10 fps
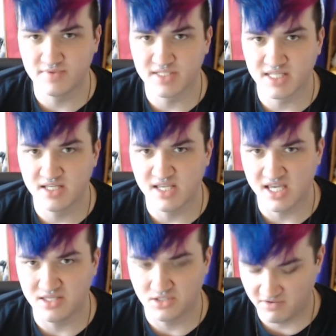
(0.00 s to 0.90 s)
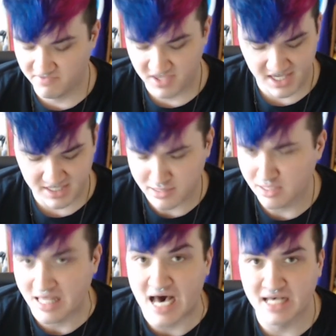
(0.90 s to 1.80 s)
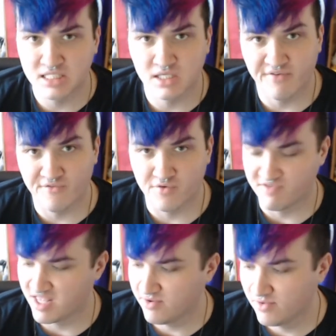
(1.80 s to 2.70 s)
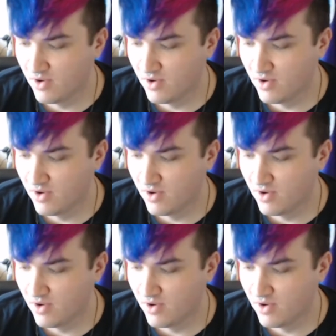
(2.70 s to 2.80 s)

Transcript: was in each of these last review,